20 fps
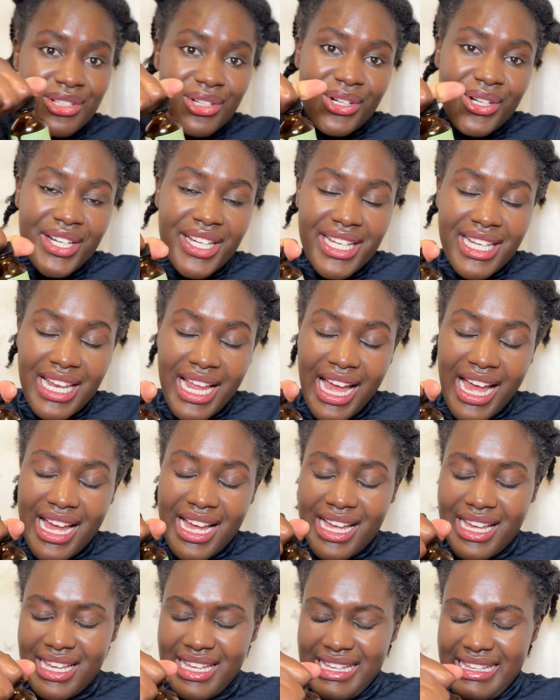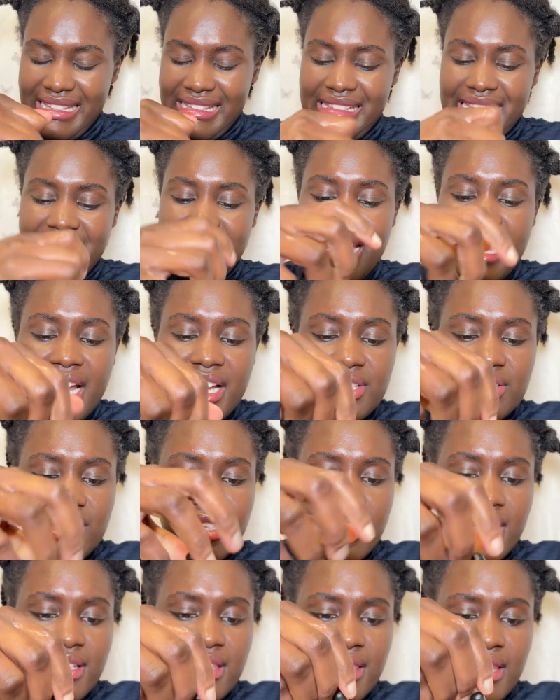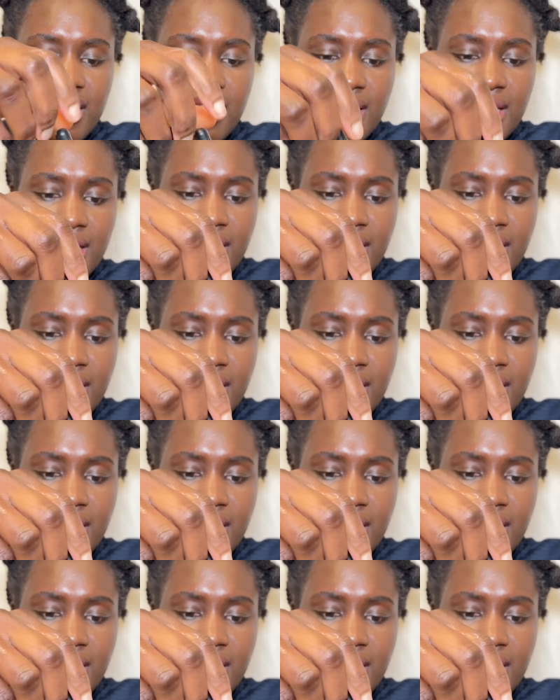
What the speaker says: oil. Actually, I think